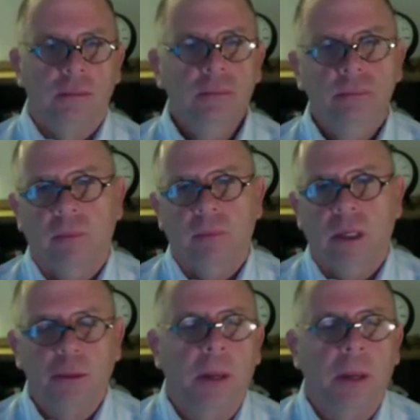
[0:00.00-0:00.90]
these
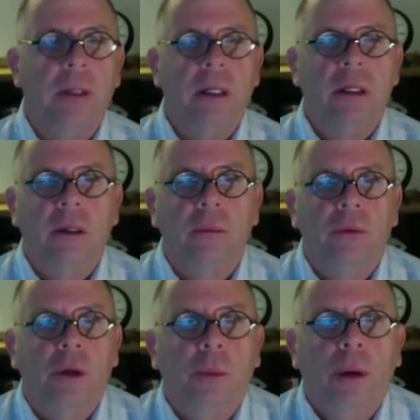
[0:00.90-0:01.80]
people need to
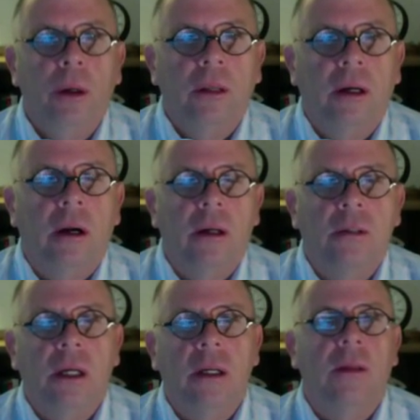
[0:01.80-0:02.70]
put their content
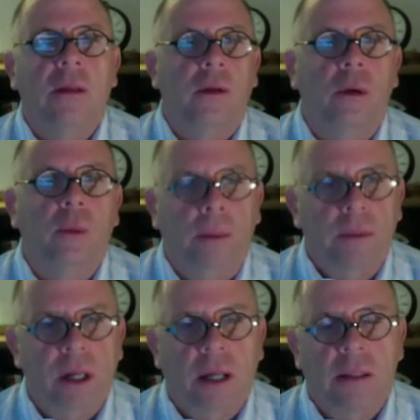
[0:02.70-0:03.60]
on their own
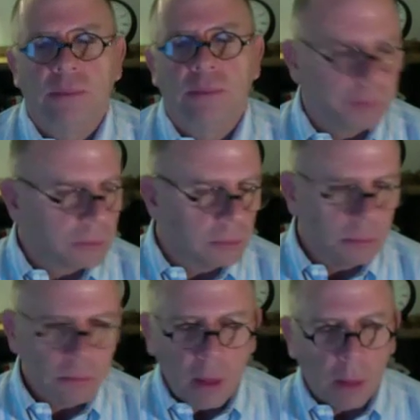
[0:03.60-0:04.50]
websites.
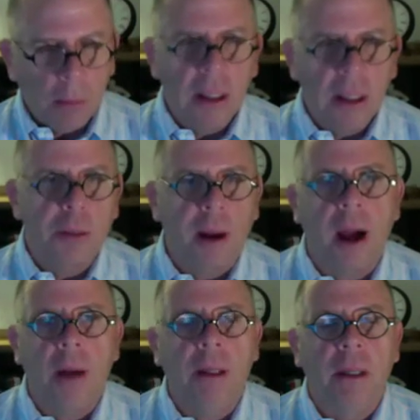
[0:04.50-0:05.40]
Please, by all
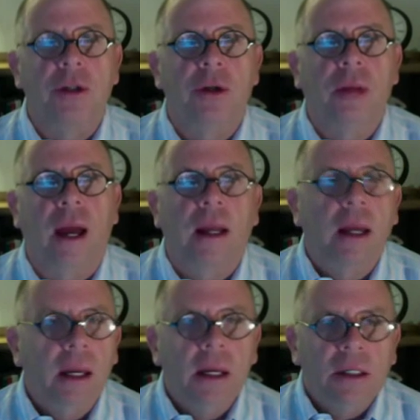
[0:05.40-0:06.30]
means, do that.
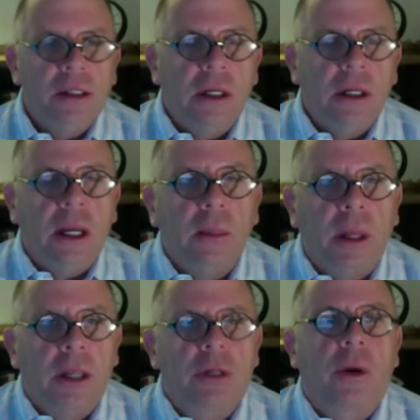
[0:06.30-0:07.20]
Seek any place
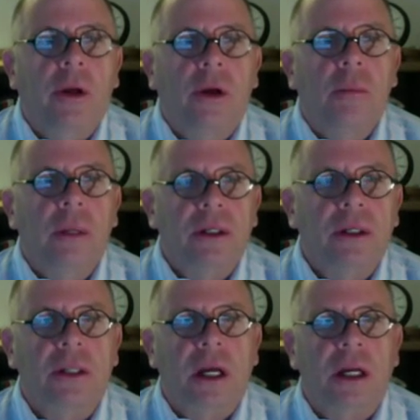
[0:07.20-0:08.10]
where you can be
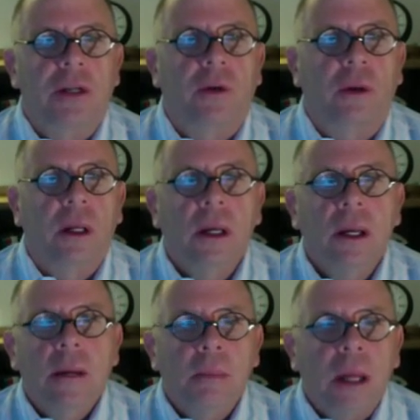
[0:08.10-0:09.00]
successful.
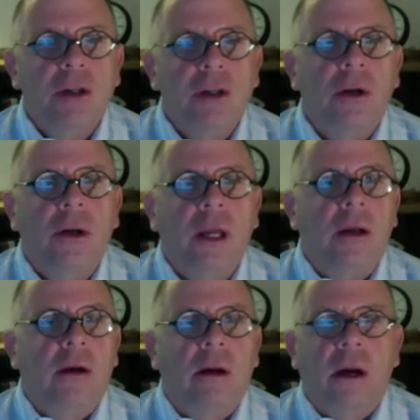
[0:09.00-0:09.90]
Make sure you get your
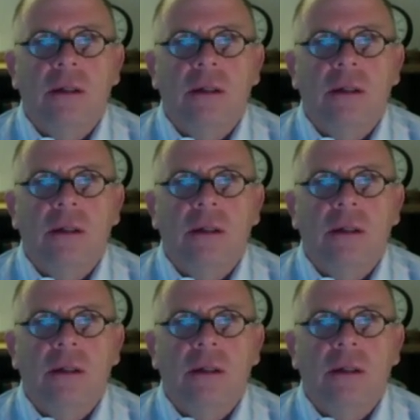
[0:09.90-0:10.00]
content